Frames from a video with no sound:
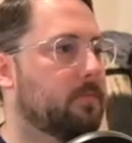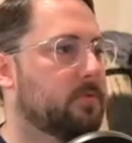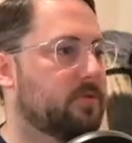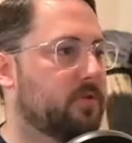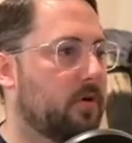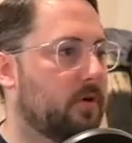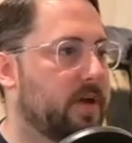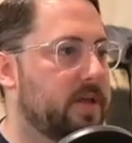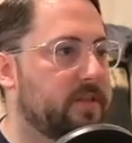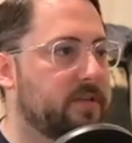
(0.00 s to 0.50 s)

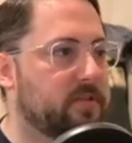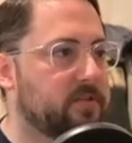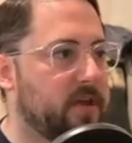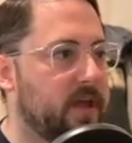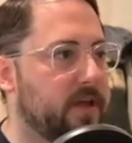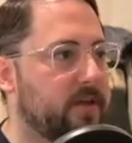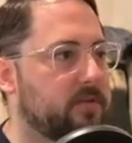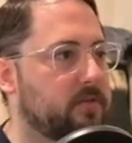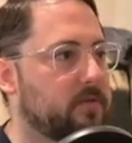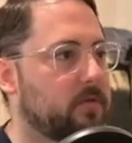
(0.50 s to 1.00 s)
So in this
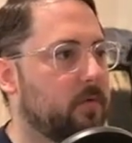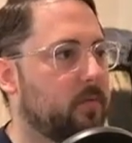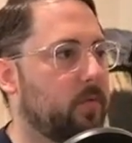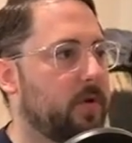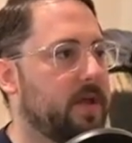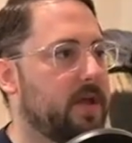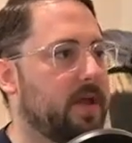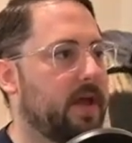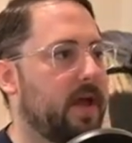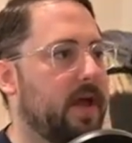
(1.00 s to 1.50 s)
case,
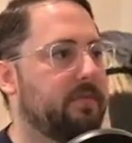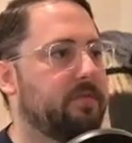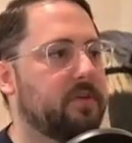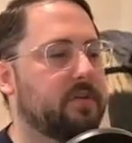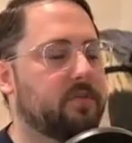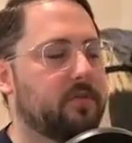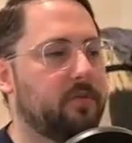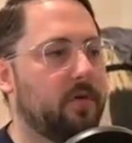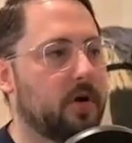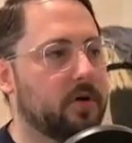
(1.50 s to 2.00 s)
we have
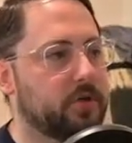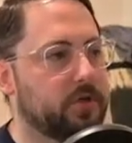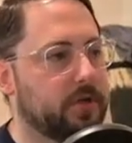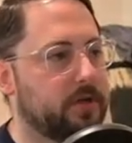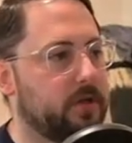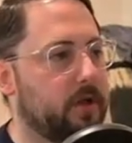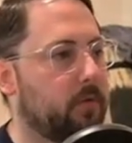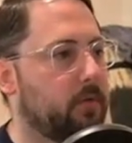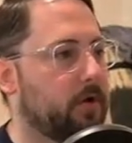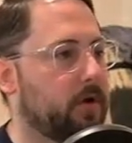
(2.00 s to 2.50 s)
this
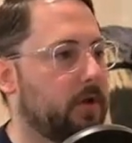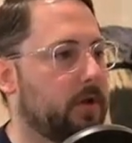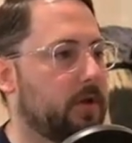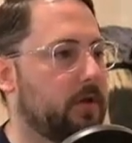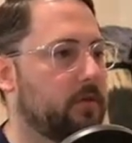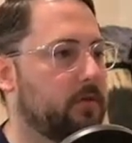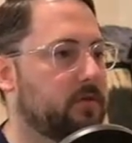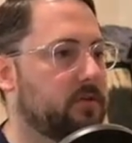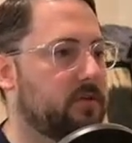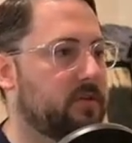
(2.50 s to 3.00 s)
function that we're going to
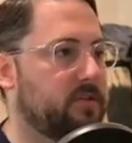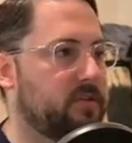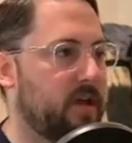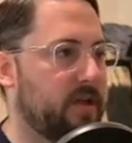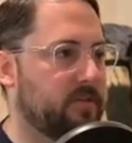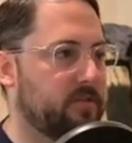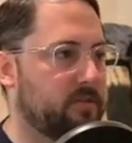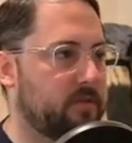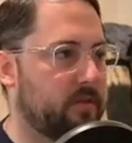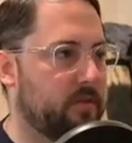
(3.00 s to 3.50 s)
use to
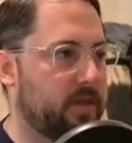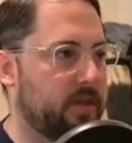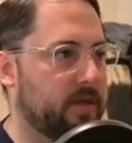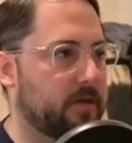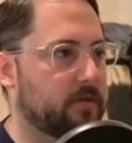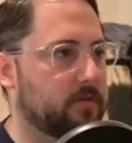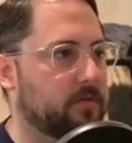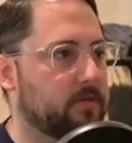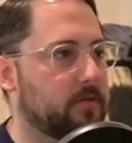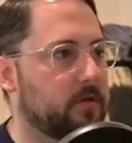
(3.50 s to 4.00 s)
test
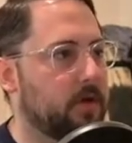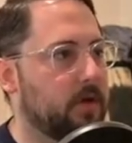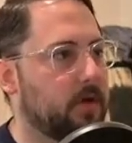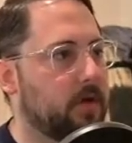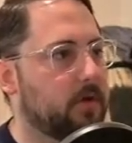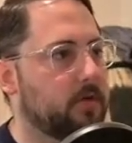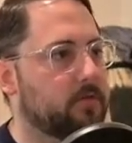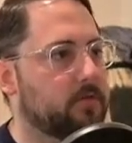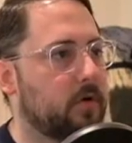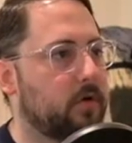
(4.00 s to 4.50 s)
things.
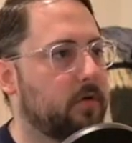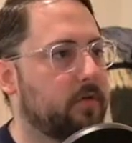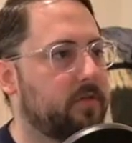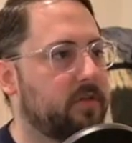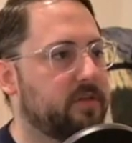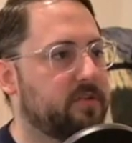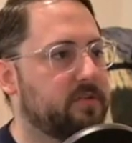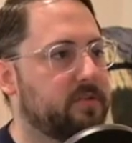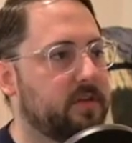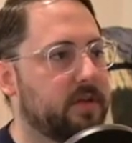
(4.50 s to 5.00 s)
So
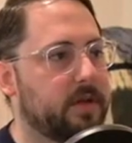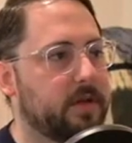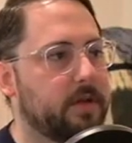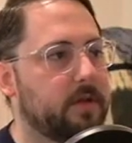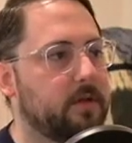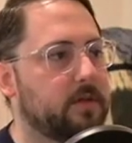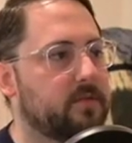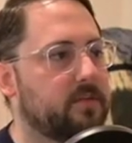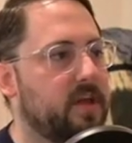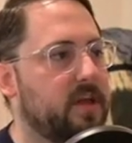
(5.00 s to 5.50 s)
this
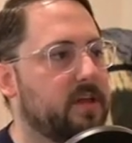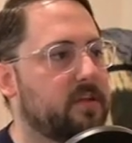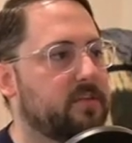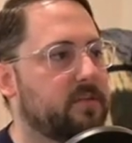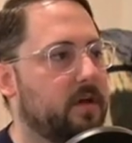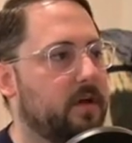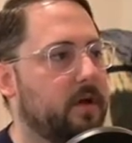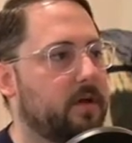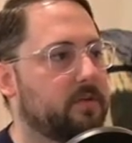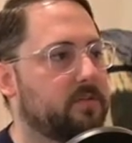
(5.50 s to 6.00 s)
thing takes
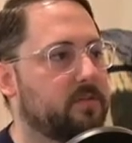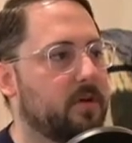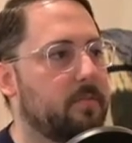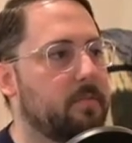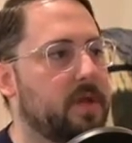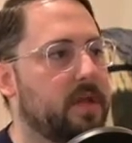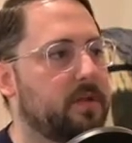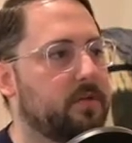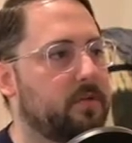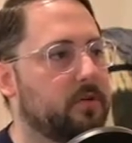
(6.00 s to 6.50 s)

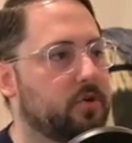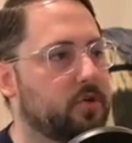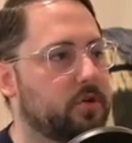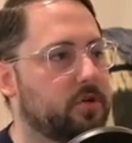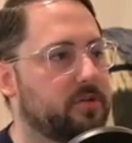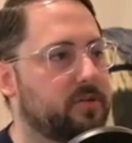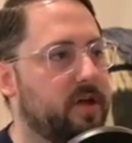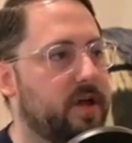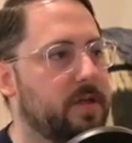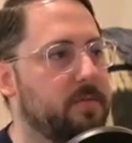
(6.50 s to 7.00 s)
some integer
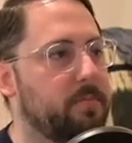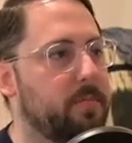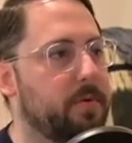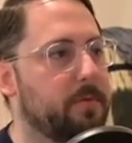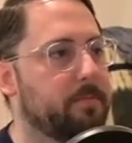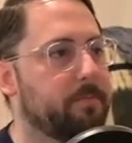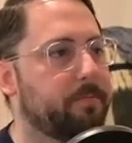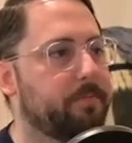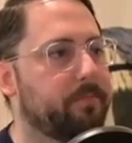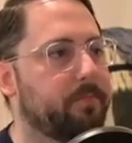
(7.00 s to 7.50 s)
type
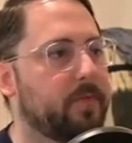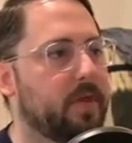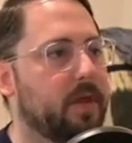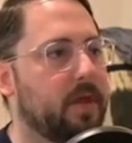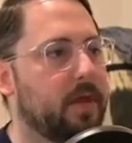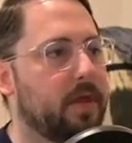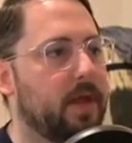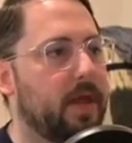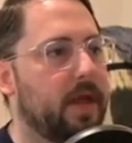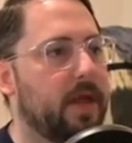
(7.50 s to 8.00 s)

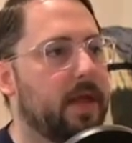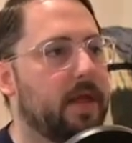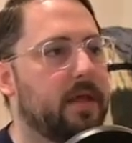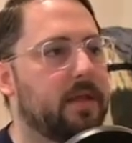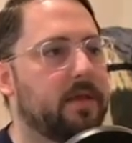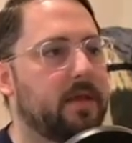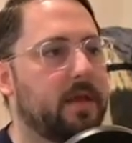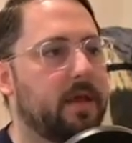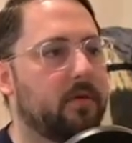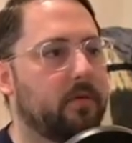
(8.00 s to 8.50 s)

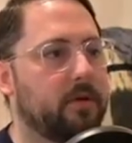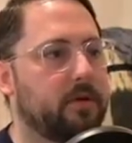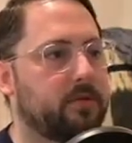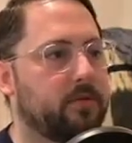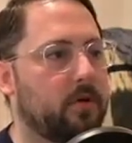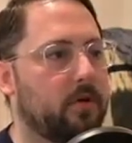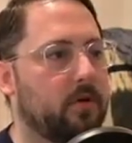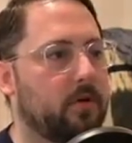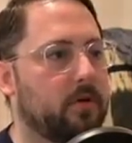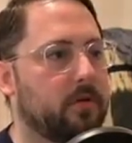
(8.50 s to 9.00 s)
and it
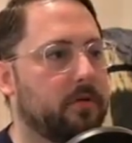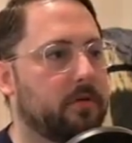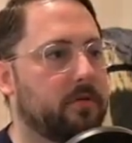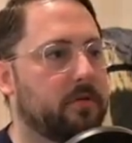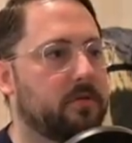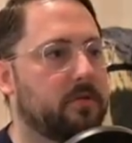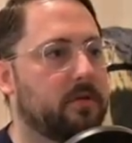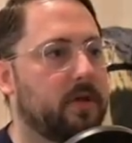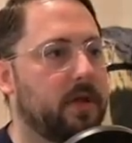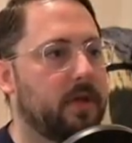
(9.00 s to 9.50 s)

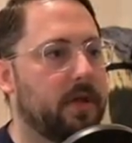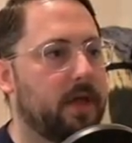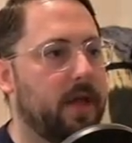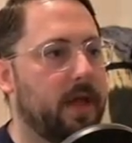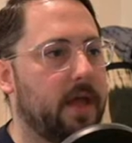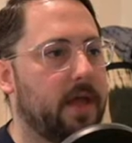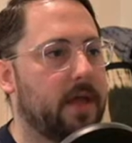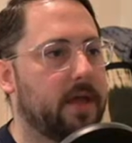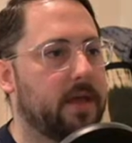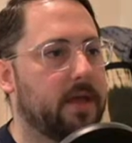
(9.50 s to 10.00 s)
returns
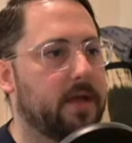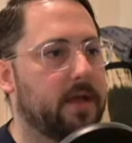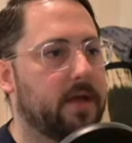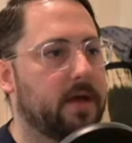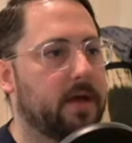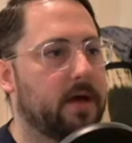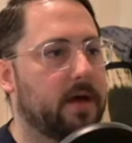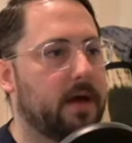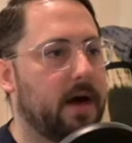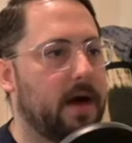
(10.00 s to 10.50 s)
a
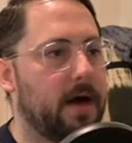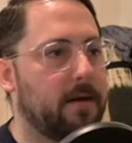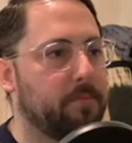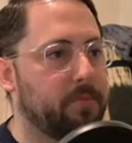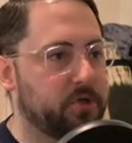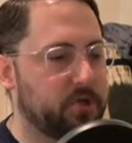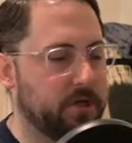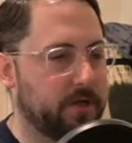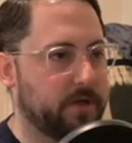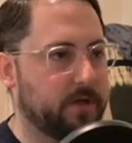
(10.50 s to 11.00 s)

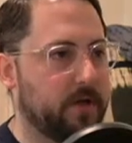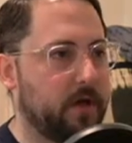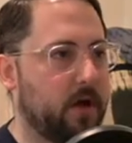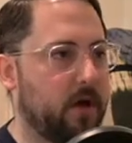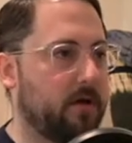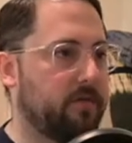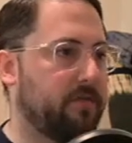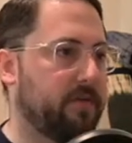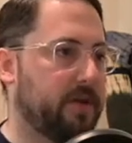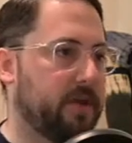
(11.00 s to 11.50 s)
option
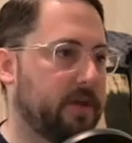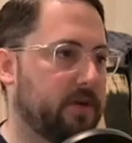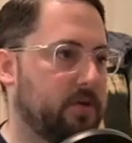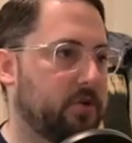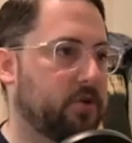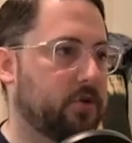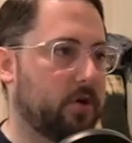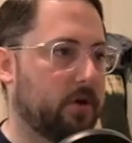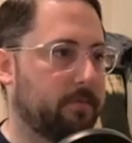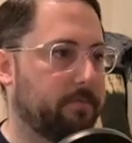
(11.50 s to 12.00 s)
of an
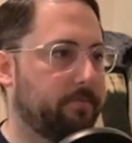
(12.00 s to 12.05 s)
integer.